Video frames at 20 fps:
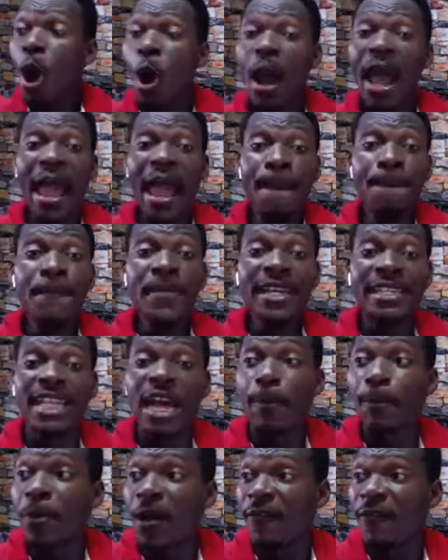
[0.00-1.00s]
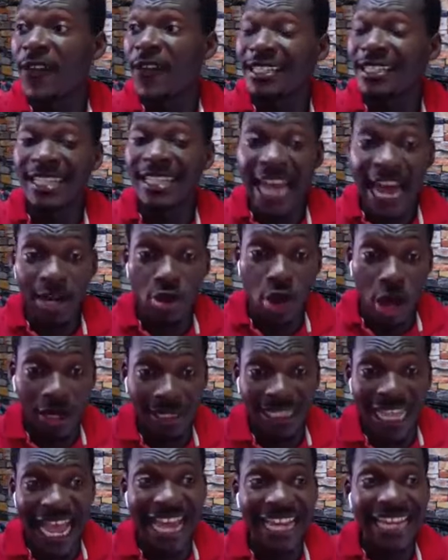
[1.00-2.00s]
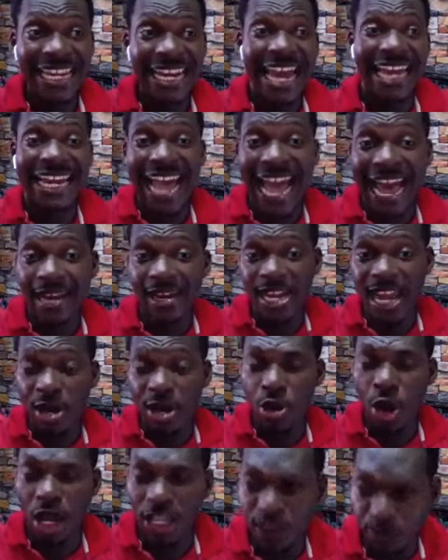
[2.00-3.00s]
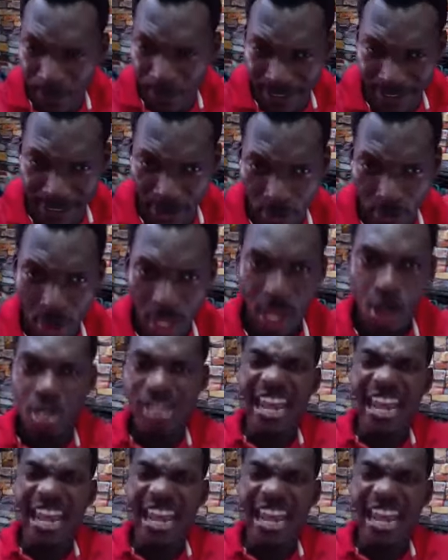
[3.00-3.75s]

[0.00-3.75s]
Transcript: go and meet a professional doctor in a Ghanaian hospital